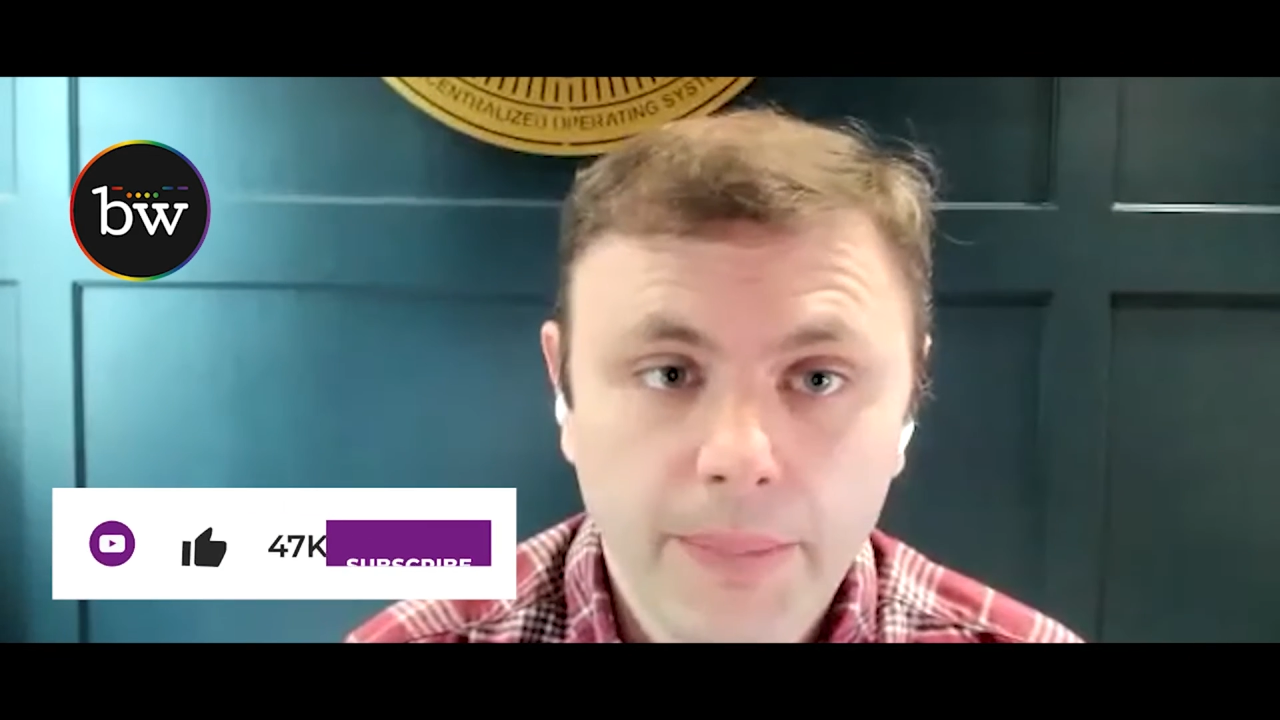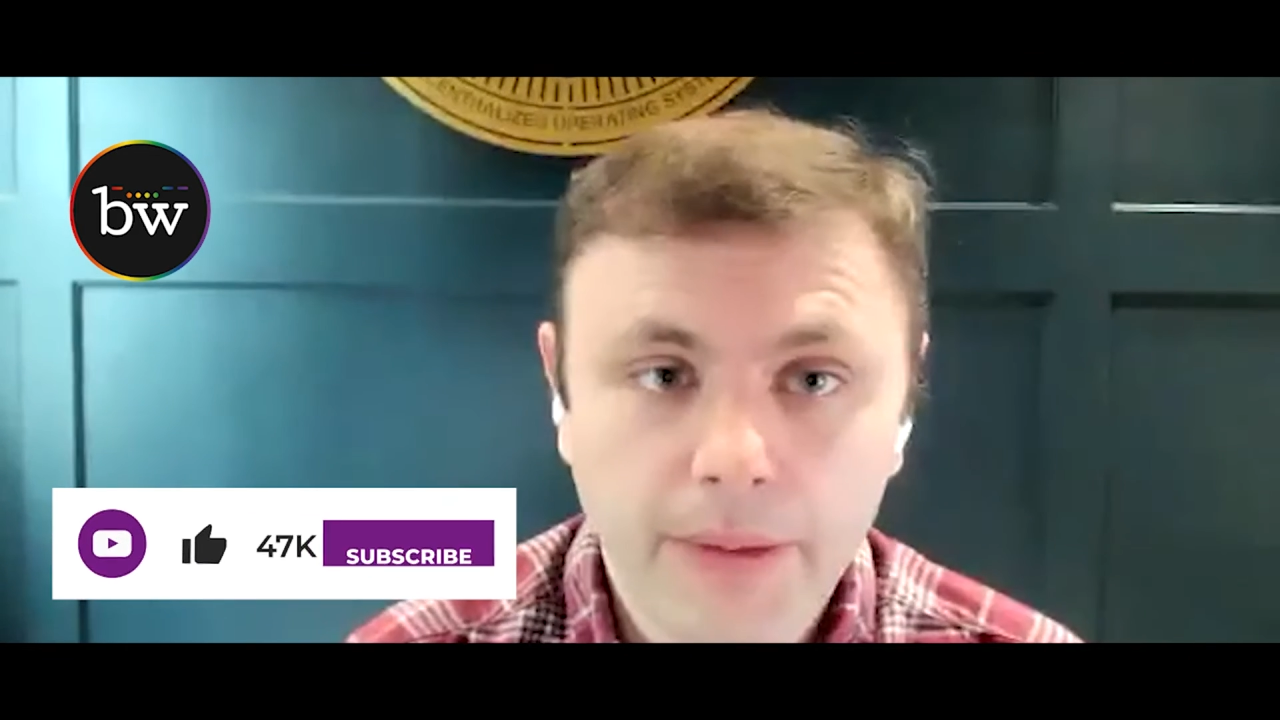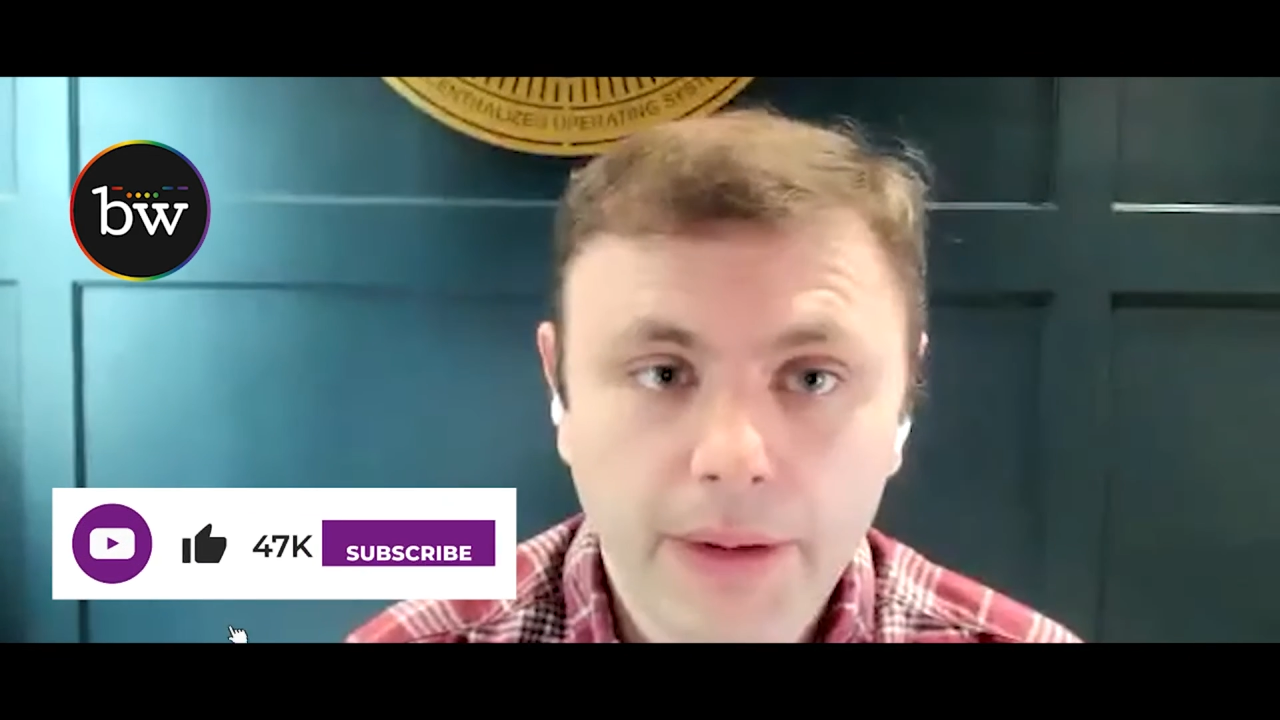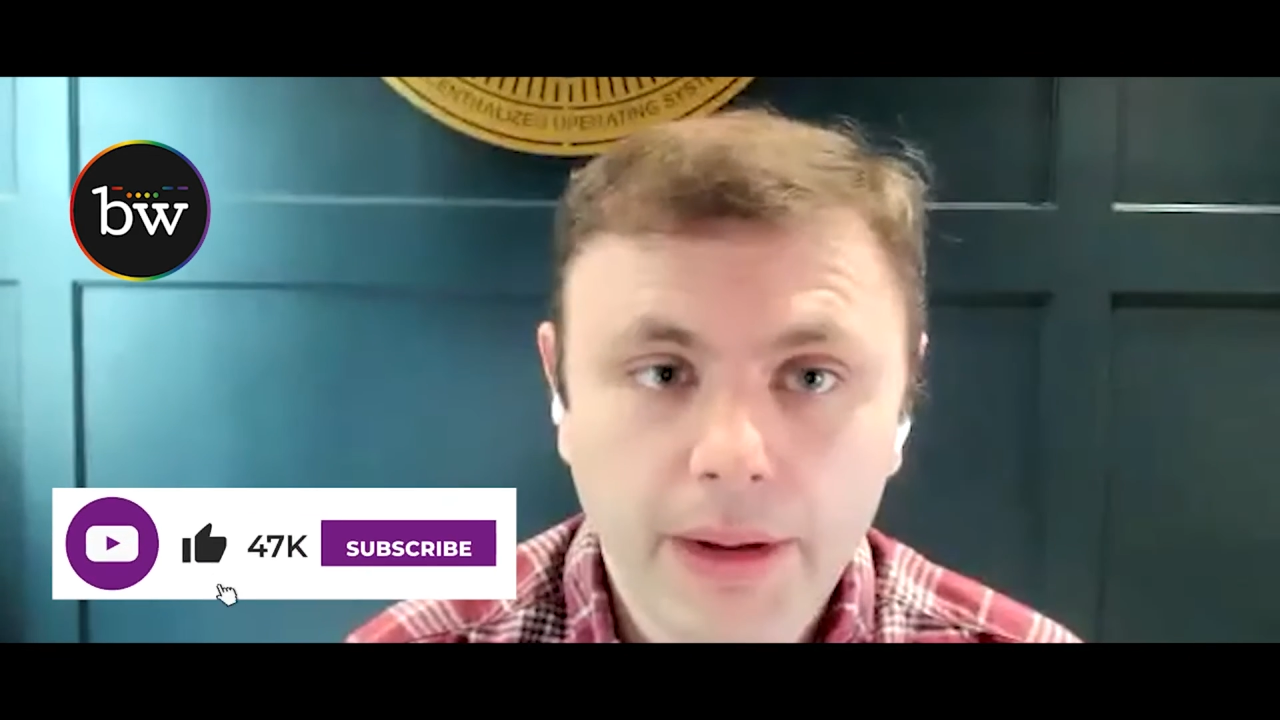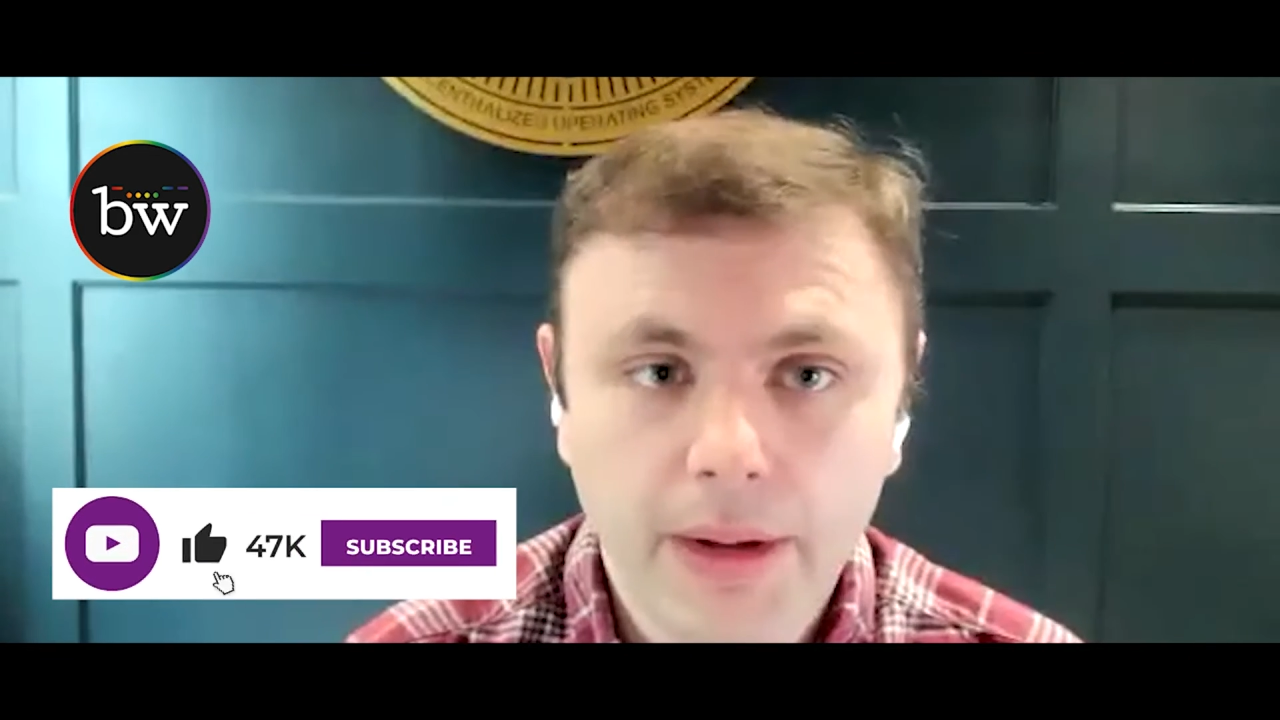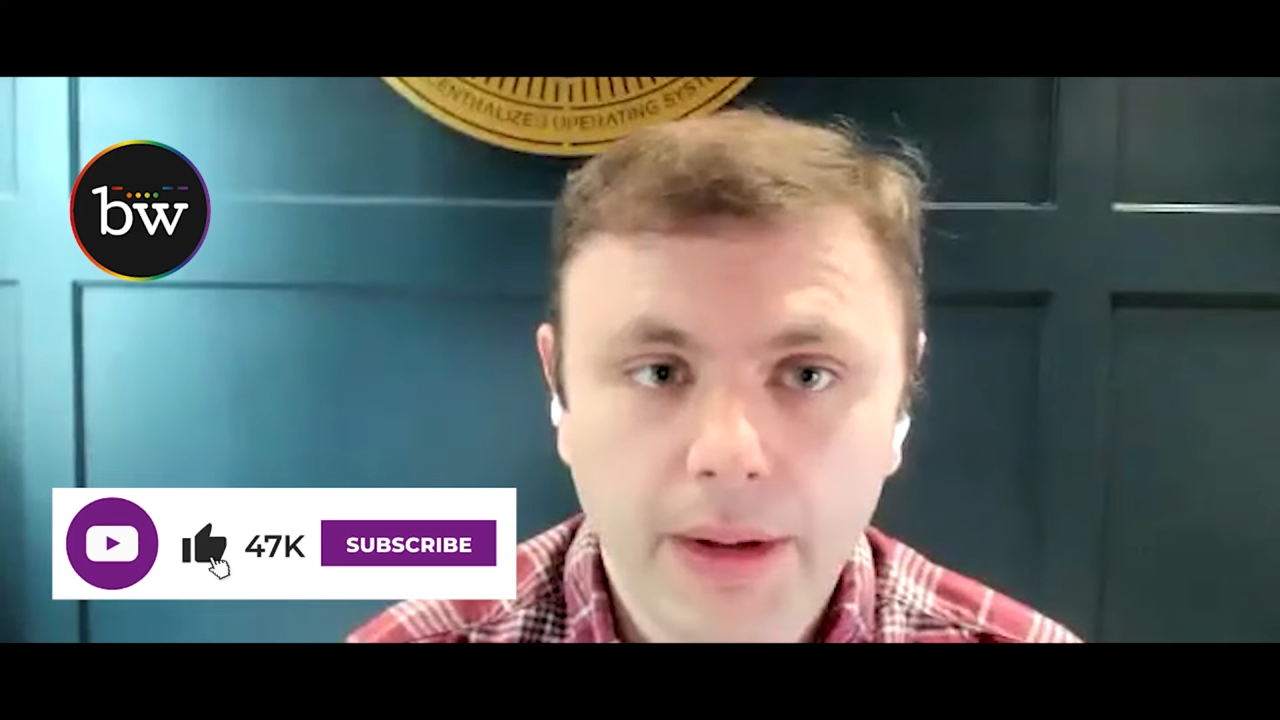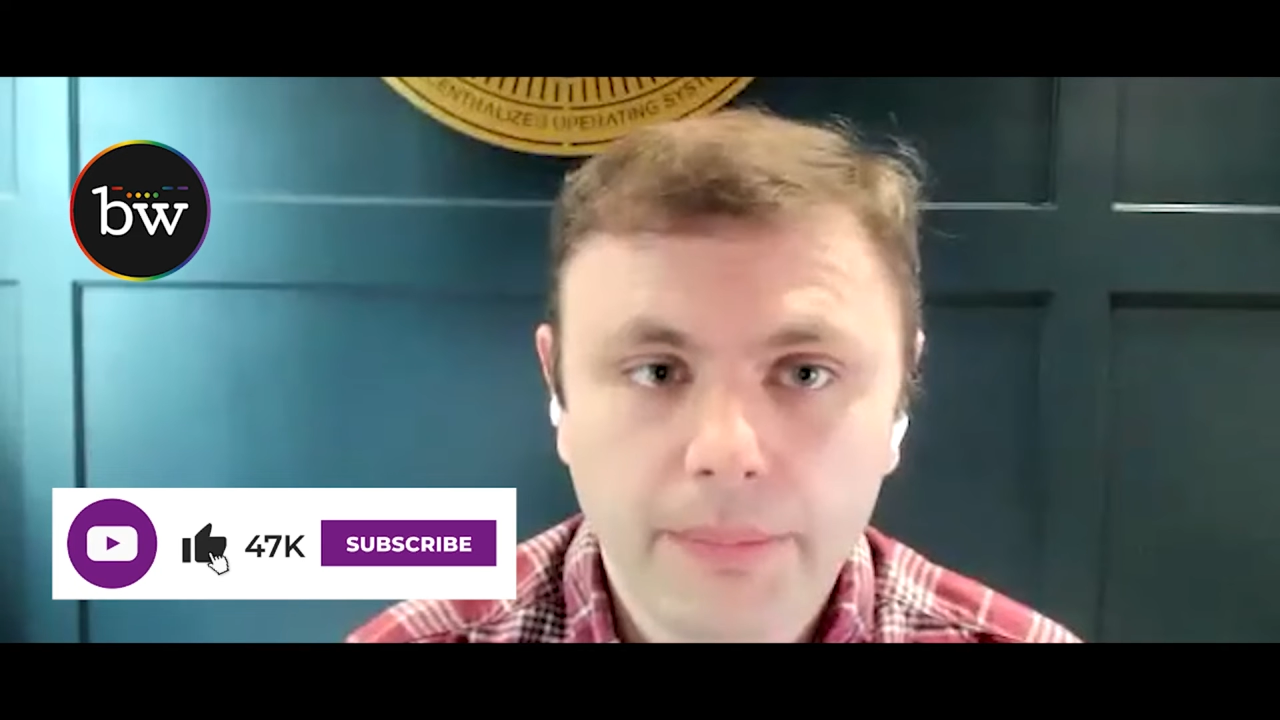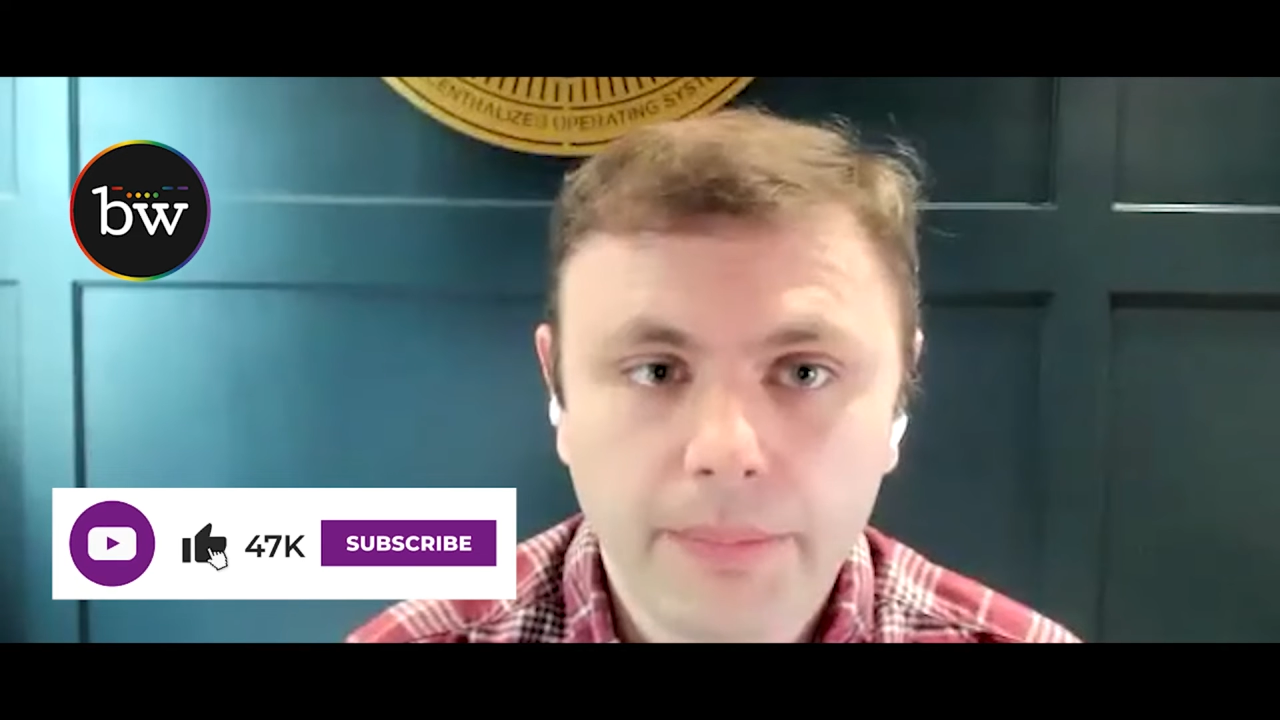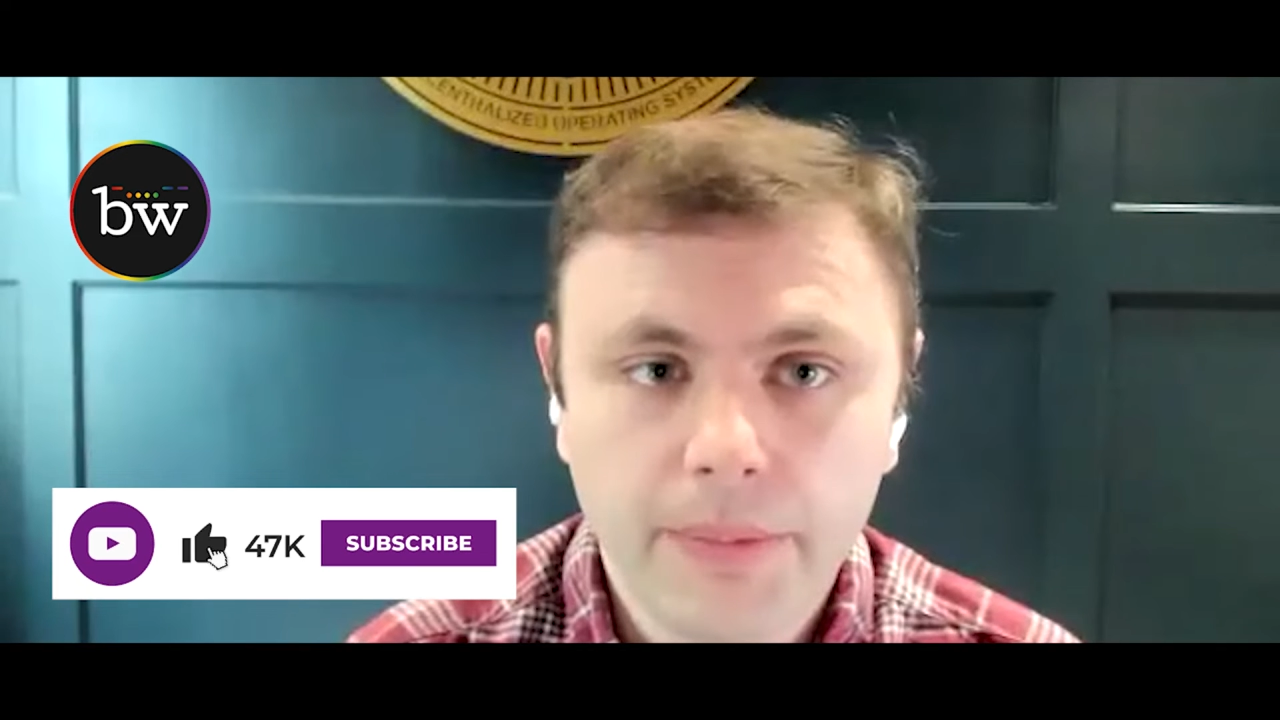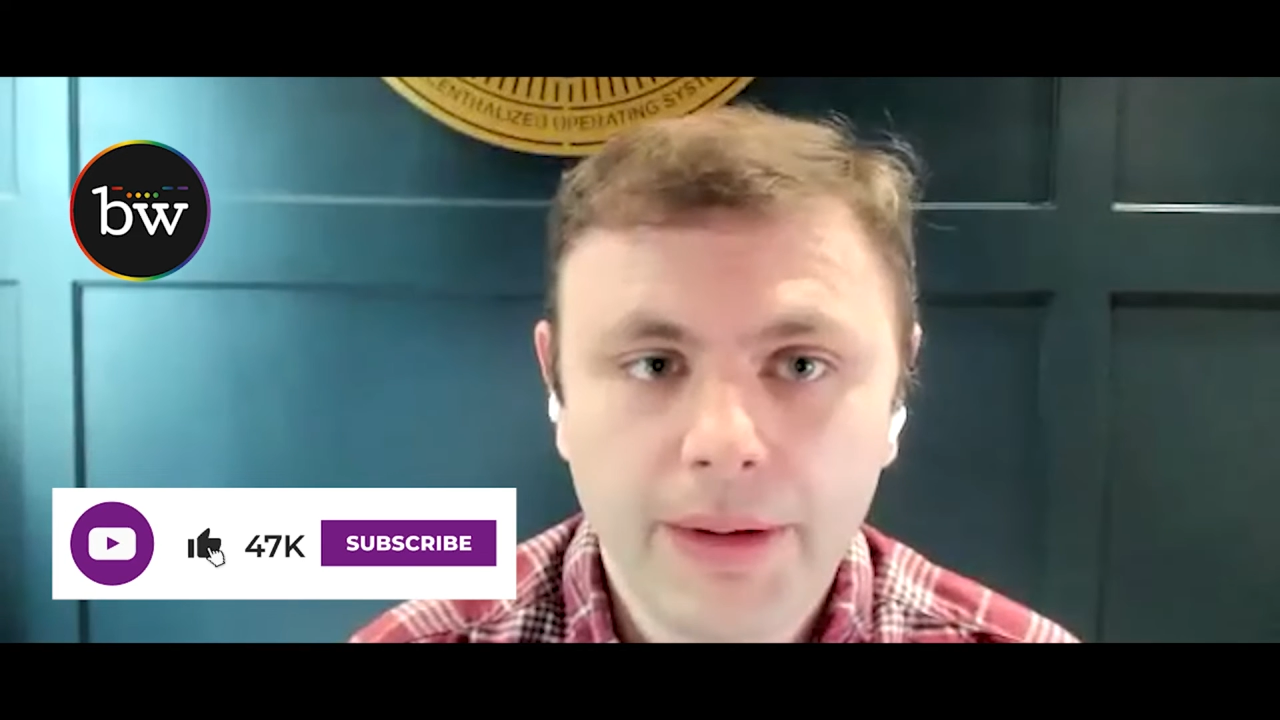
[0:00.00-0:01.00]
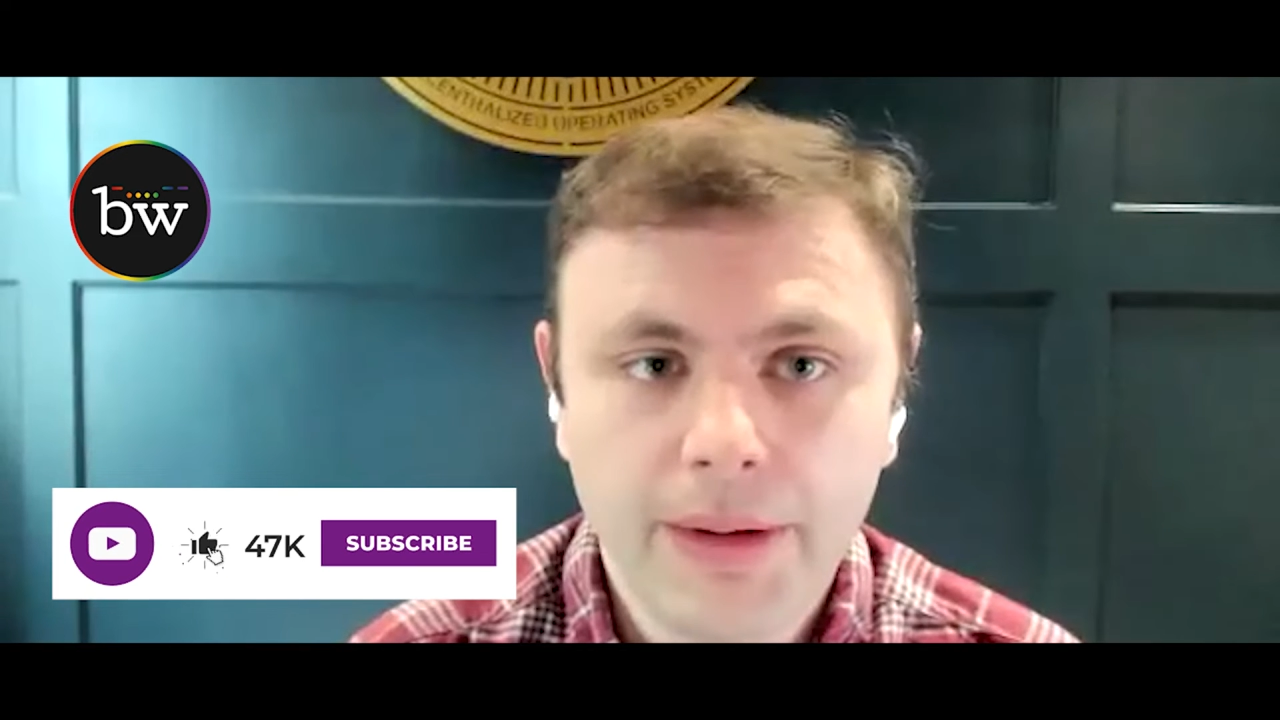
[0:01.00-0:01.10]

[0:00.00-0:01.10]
penalty on